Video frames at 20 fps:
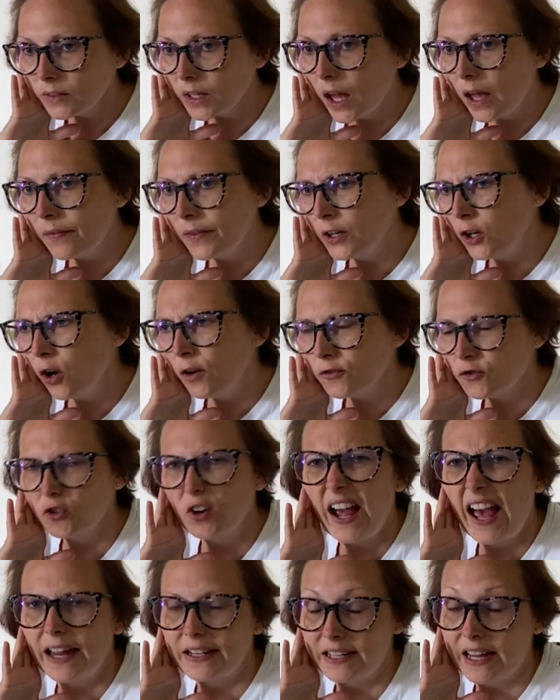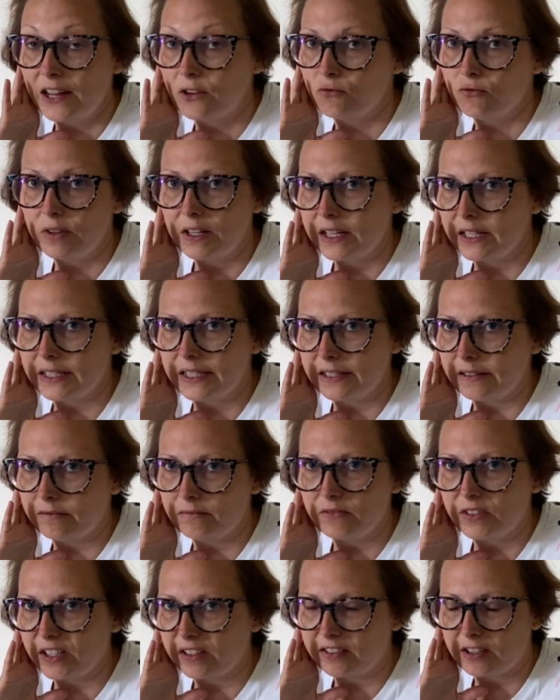and then after I had Henry it
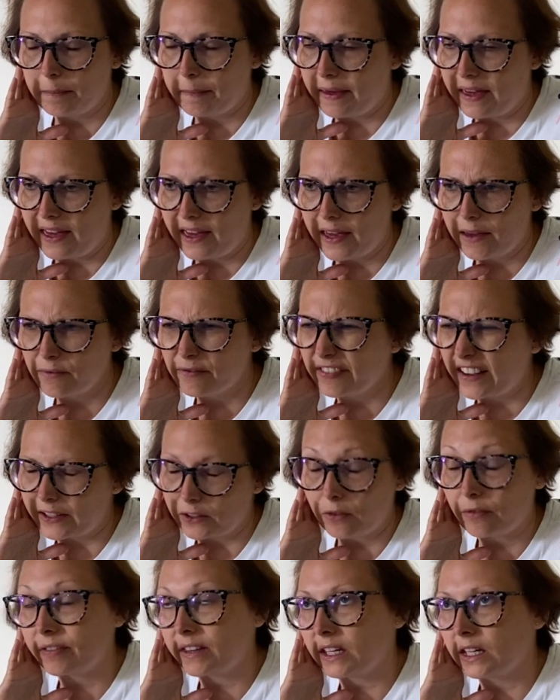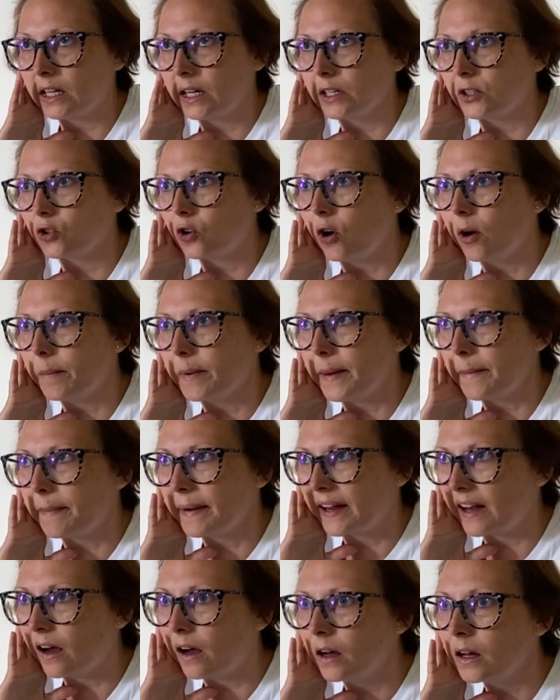didn't disappear in fact I think it got a bit
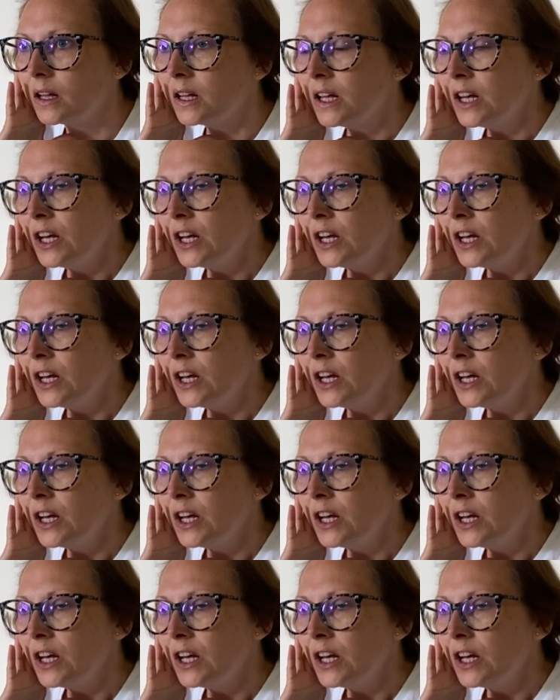bigger